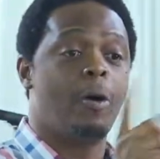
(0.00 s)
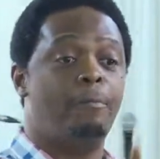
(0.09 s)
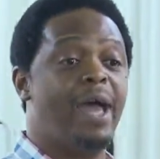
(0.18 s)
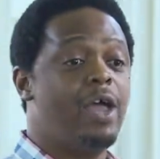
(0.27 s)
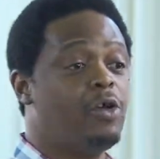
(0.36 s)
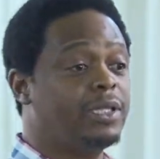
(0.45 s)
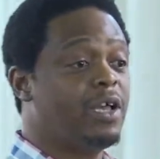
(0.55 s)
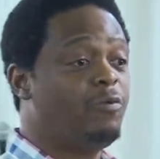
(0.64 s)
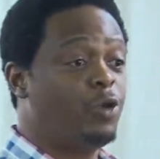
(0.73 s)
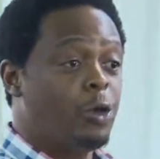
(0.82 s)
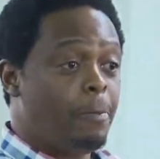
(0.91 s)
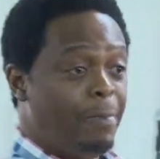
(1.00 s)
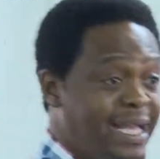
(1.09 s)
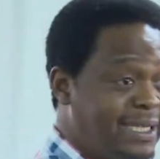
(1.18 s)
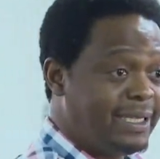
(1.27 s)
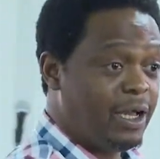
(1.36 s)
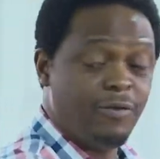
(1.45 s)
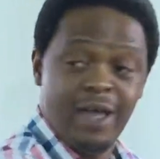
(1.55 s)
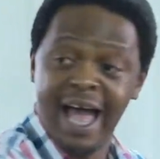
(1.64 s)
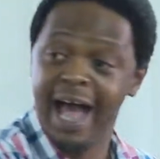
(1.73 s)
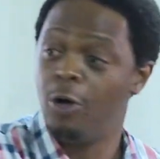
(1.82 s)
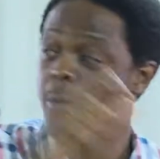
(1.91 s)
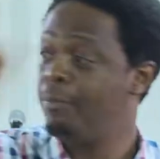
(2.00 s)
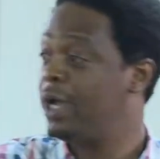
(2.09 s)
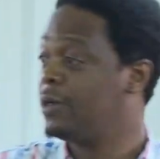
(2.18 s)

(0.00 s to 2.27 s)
Compare yourself with your past self and compare